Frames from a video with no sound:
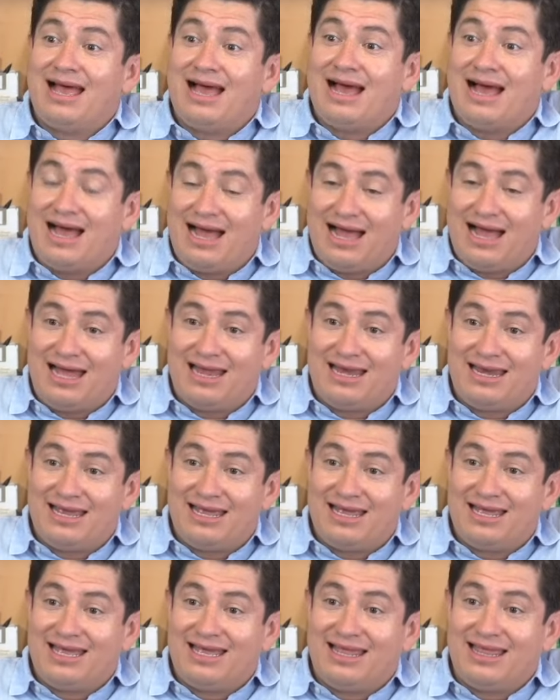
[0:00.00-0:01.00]
And
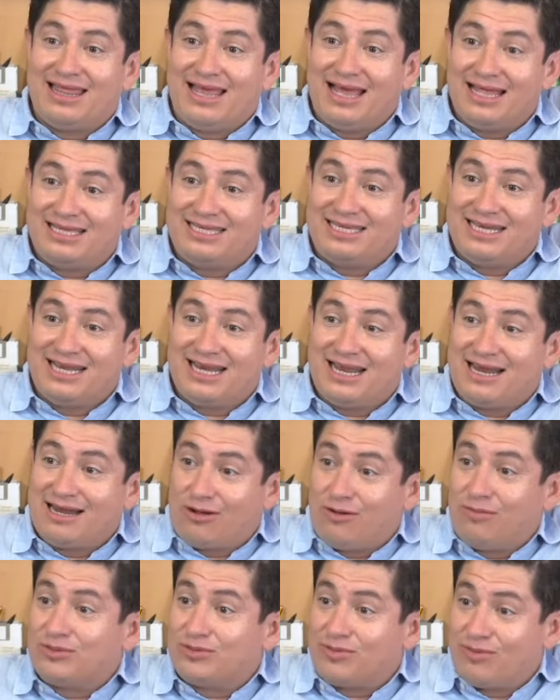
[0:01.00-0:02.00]
that signal
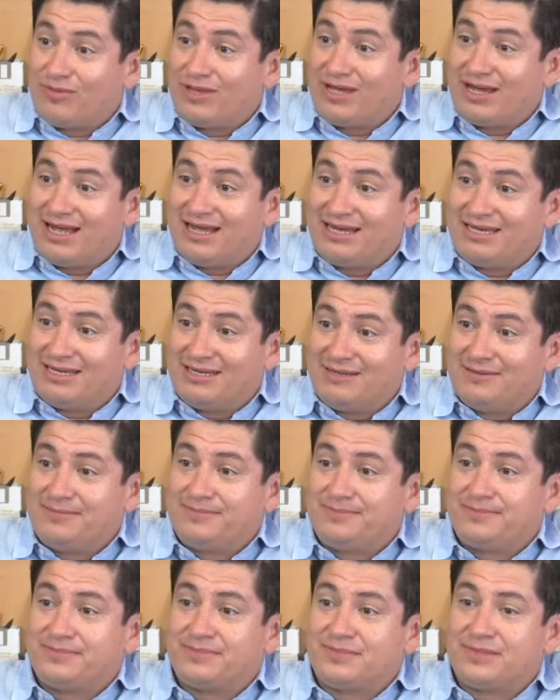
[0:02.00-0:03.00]
comes from the gut.
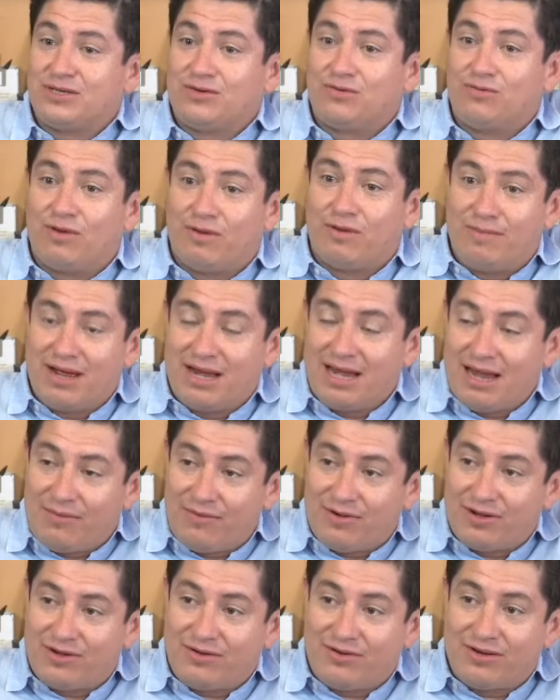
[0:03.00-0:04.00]
So what my
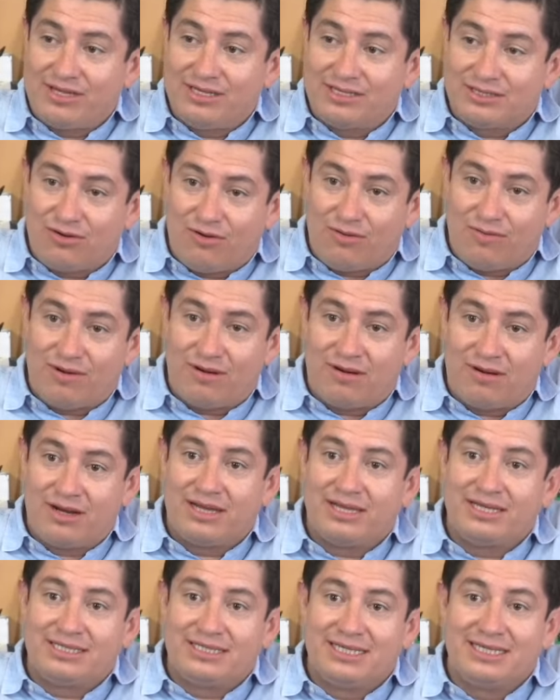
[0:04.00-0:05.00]
laboratory discovered
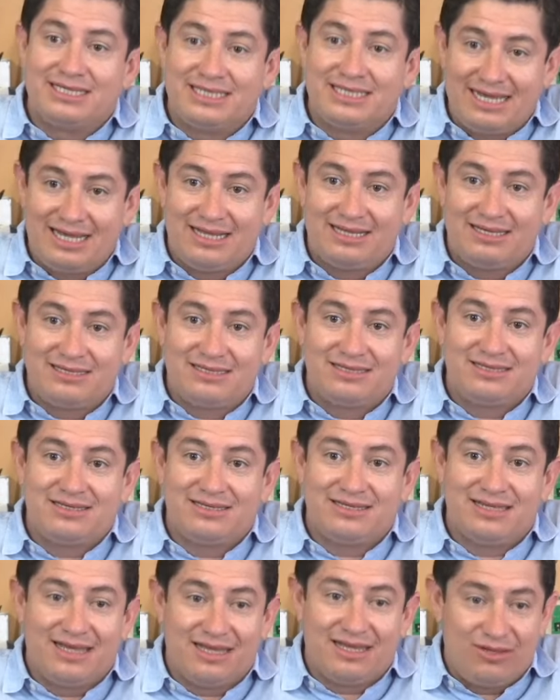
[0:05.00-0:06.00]
is the cells
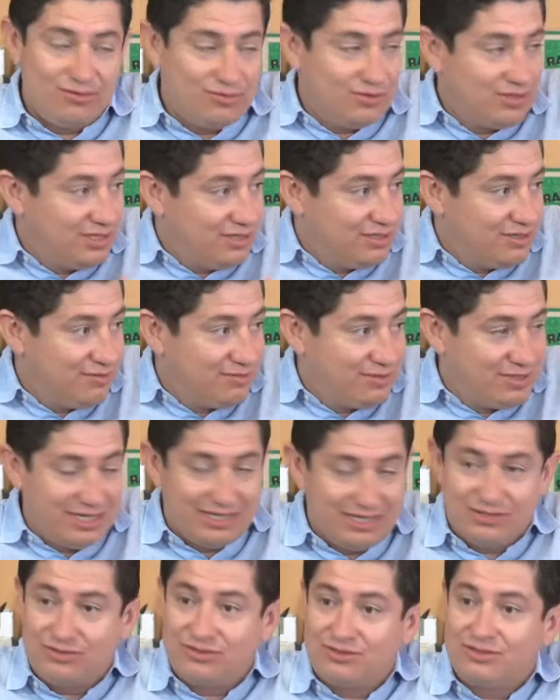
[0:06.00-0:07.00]
that, using some
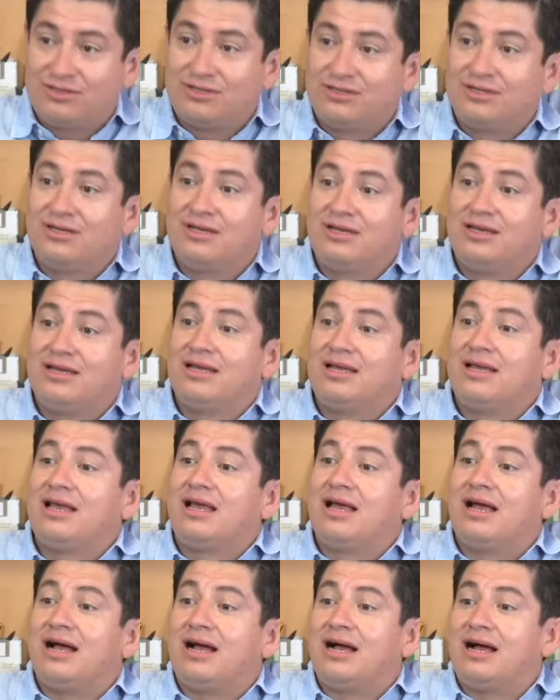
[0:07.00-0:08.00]
sensors,
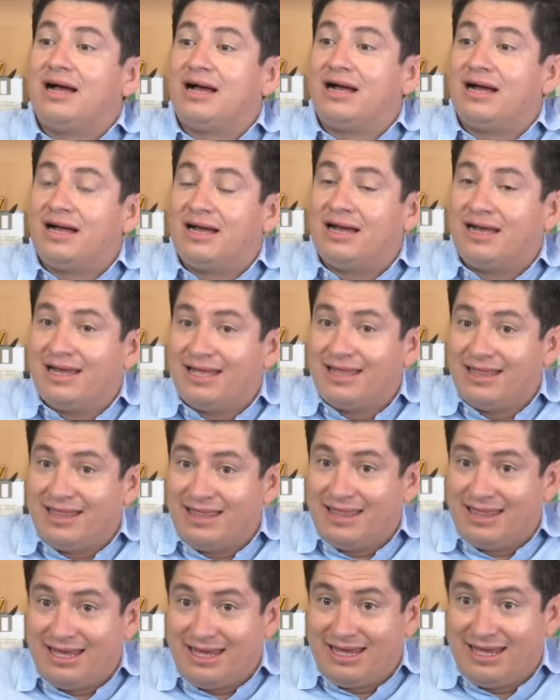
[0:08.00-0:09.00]

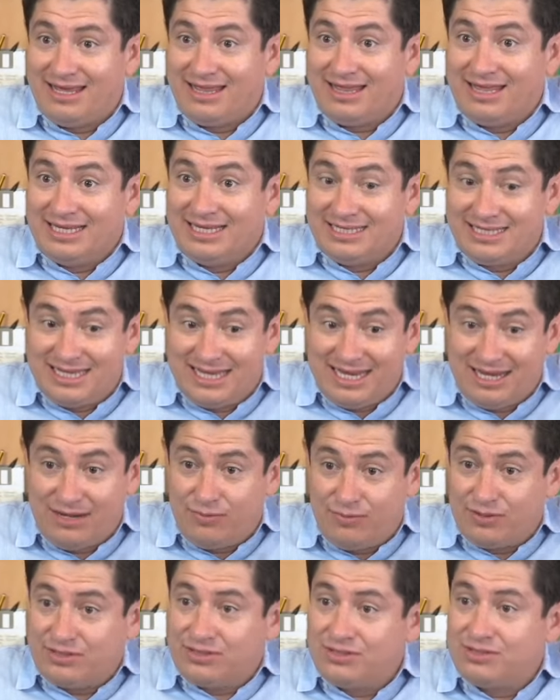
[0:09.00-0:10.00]
they
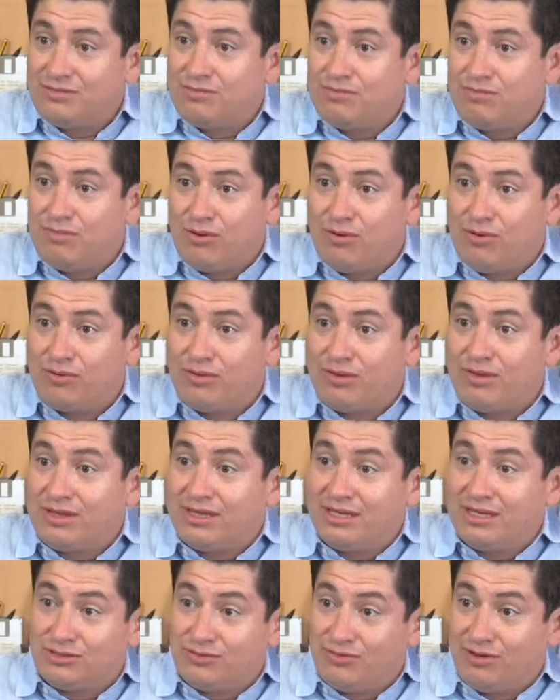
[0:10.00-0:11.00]
distinguish both
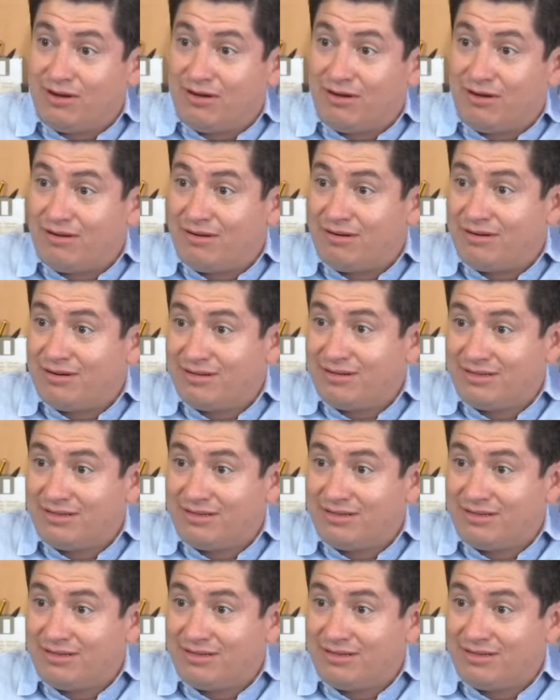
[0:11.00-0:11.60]
the sweetener